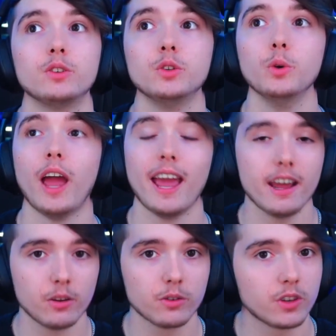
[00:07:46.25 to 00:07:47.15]
to
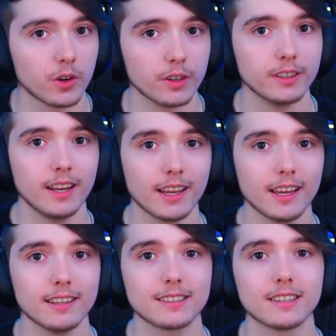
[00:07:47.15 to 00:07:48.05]
handle certain
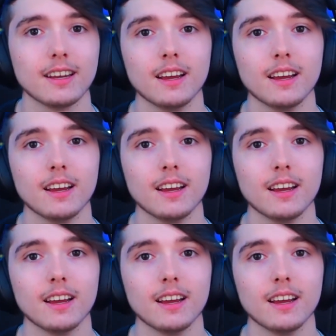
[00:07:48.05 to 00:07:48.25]
tickets.